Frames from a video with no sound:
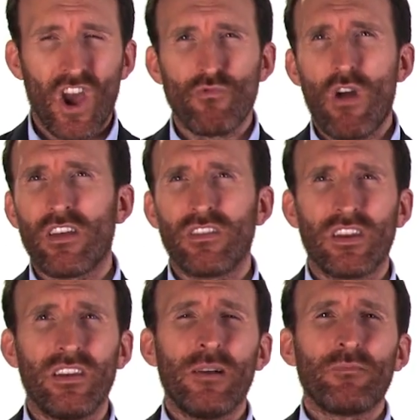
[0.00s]
rather
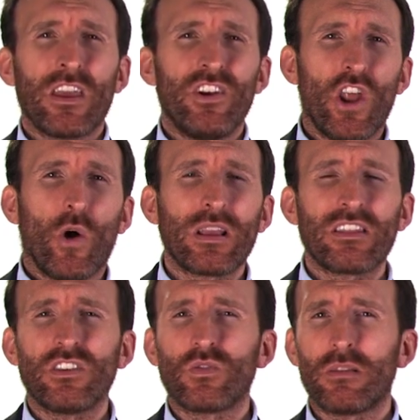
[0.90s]
than knowing
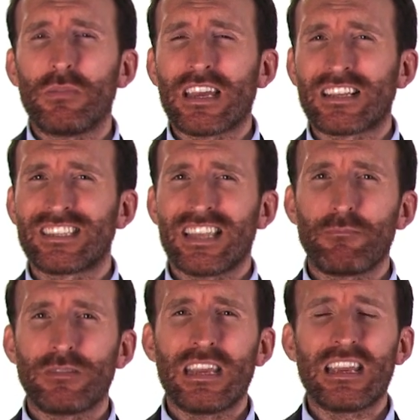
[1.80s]
that you can be
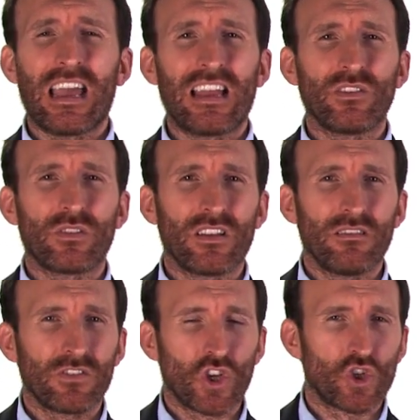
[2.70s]
accepting and you
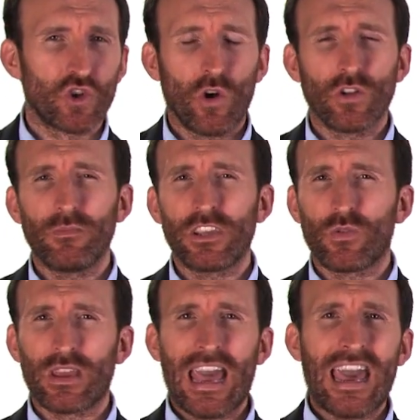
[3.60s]
can control them and you
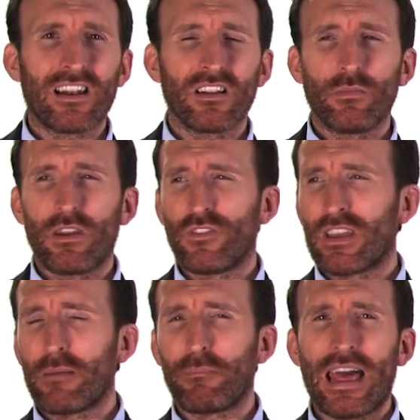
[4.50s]
can handle them, and if you
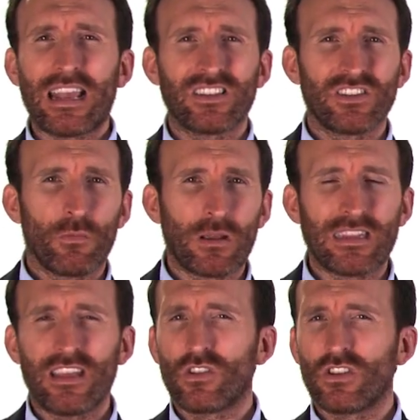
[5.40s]
get a blank, it's no big
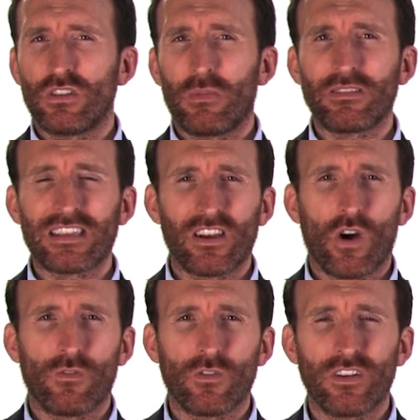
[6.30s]
deal because you'll be able to get
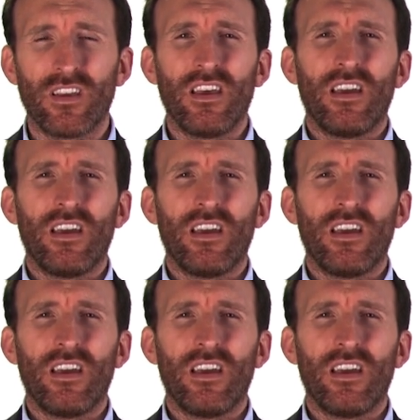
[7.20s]
over it,